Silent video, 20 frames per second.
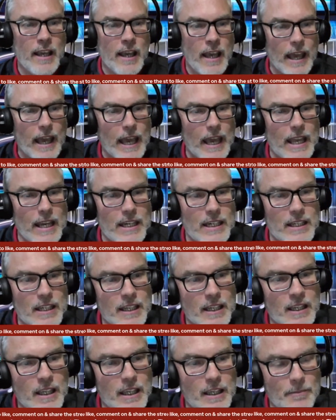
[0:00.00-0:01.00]
and
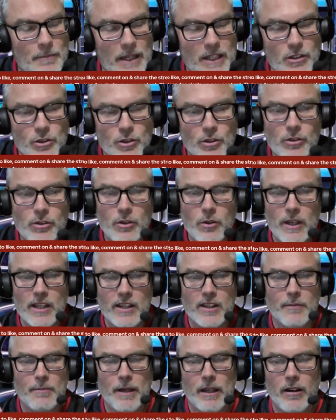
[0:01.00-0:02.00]
make sure you hit the
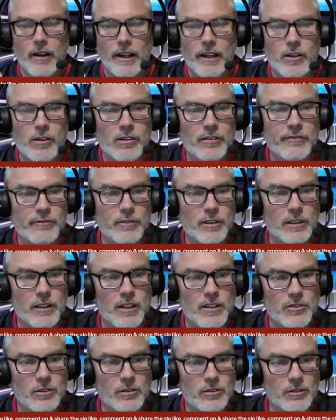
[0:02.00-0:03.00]
bell icon for
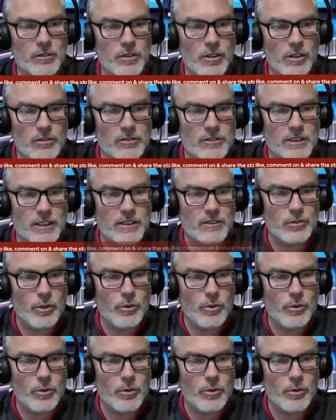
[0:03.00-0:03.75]
alerts on content, new